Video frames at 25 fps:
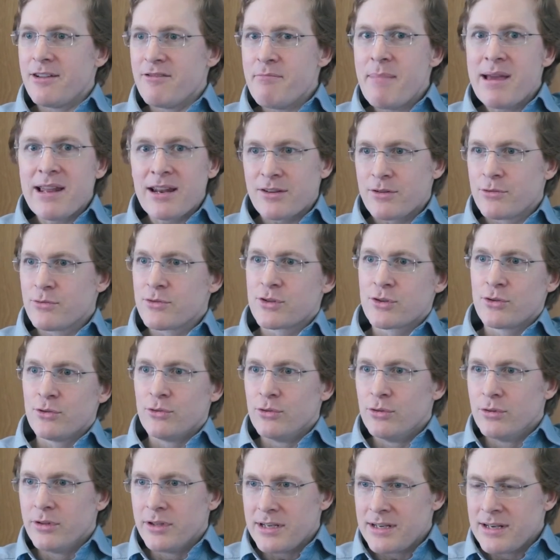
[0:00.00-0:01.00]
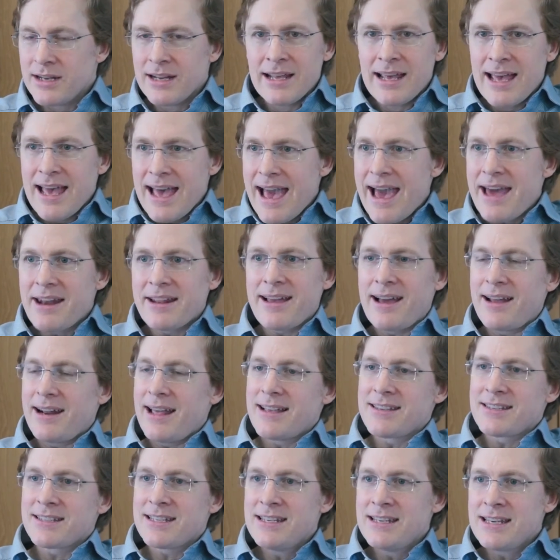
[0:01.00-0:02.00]
of medical school and how to cut
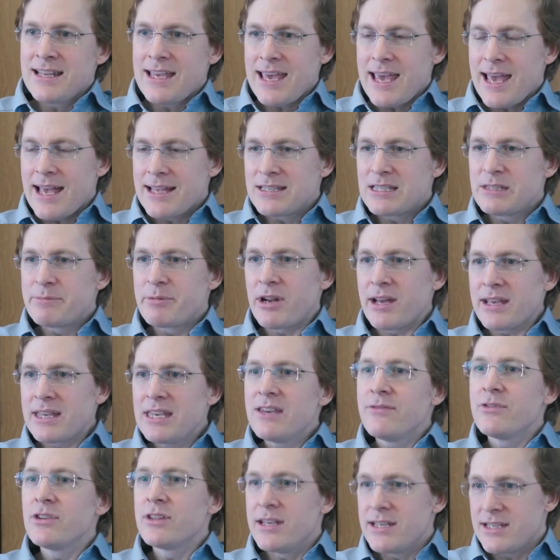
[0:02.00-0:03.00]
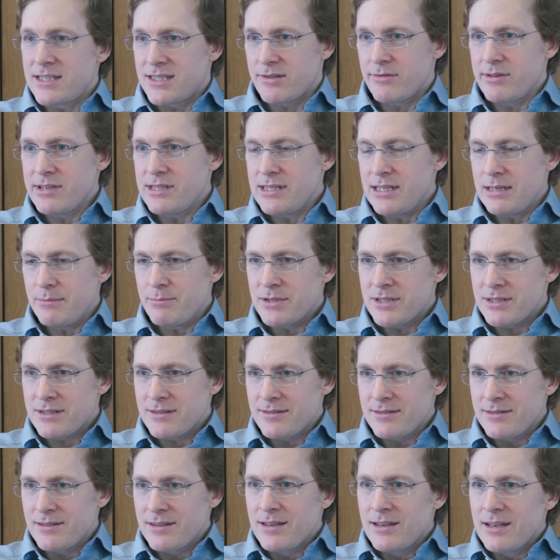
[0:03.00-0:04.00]
out skin cancers, but I can give you these 3 tips.
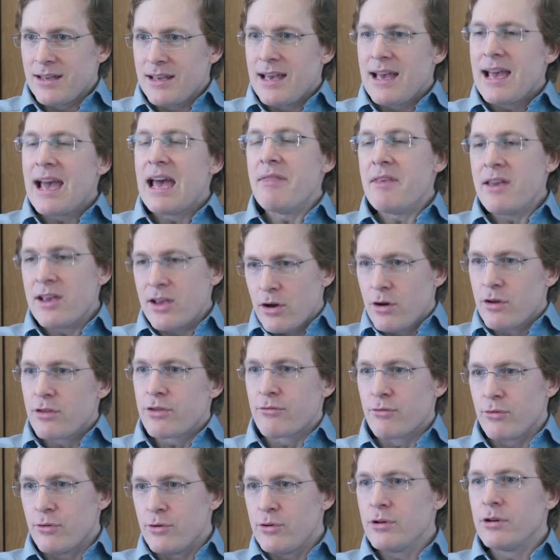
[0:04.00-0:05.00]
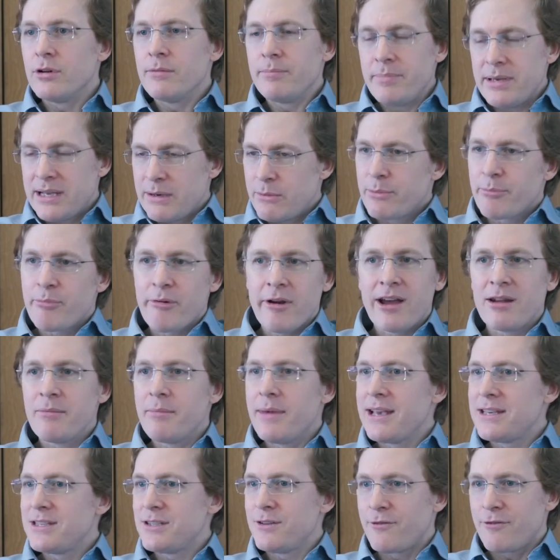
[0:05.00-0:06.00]
And then go through your pink with brown
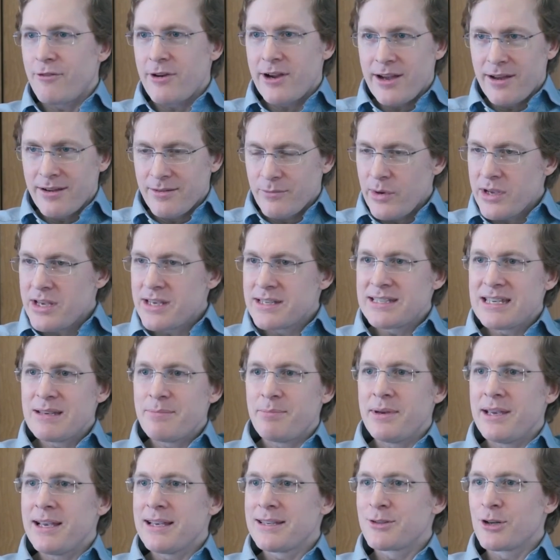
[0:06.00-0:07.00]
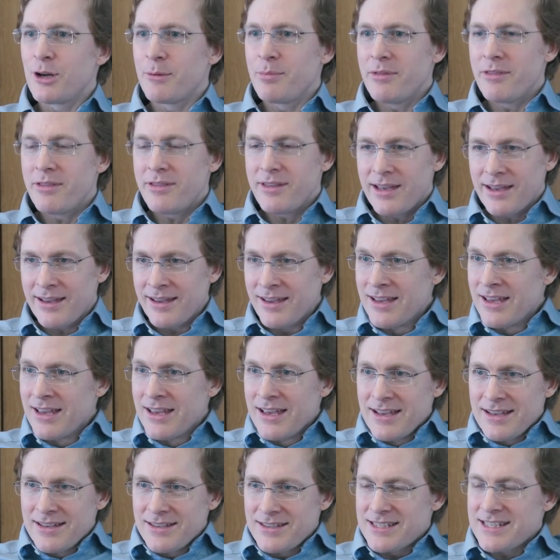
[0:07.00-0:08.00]
makes you frown. When you see pink, stop and think.
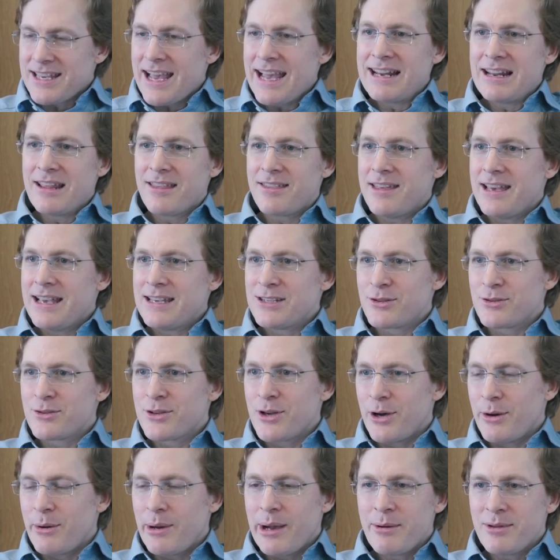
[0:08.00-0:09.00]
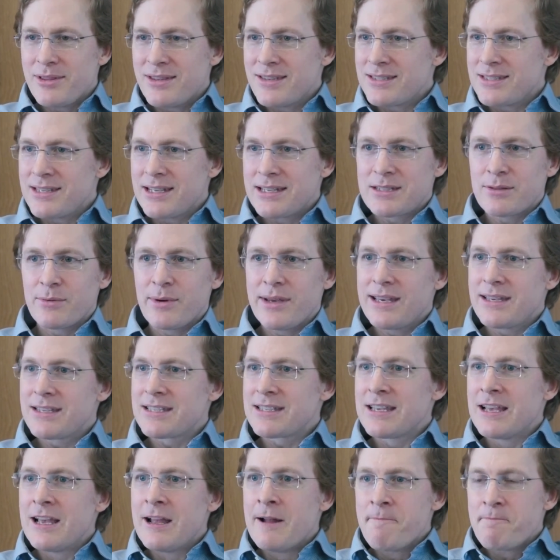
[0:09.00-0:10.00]
Scaly things should go away within 6
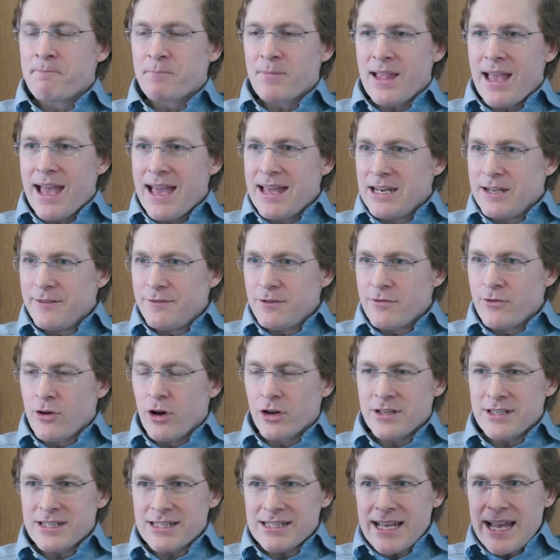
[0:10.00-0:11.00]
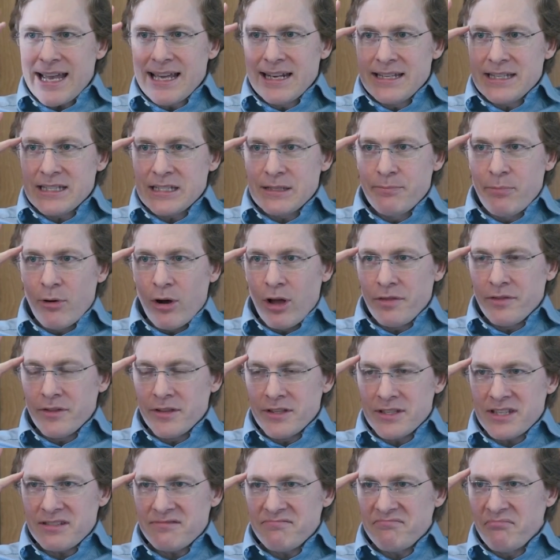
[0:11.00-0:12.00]
weeks. And if you've got a scaly spot
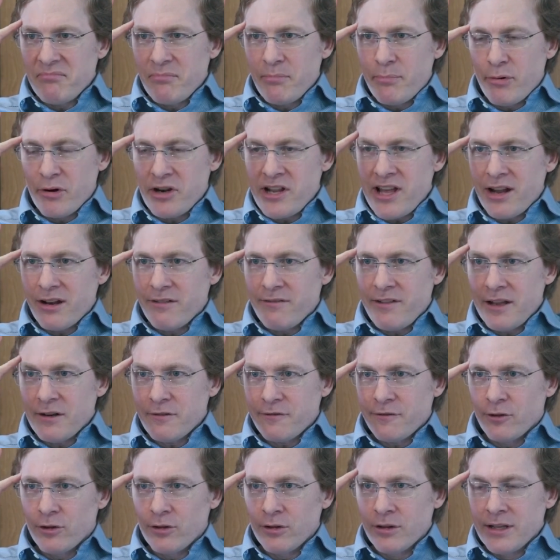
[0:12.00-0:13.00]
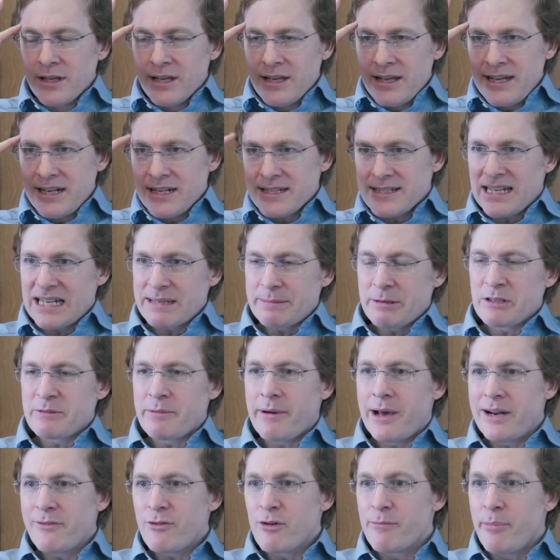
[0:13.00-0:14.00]
that's pretty uneventful in a sun-exposed
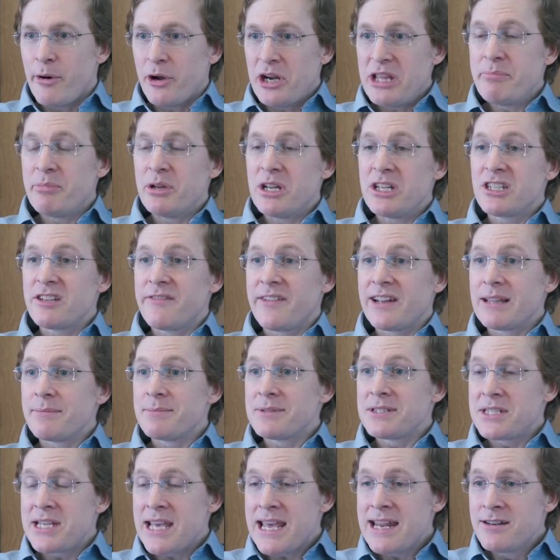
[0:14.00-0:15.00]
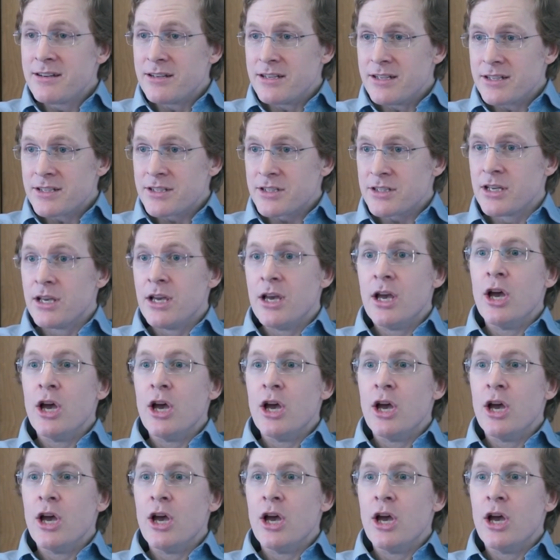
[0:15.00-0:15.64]
part of your body, but it develops tenderness,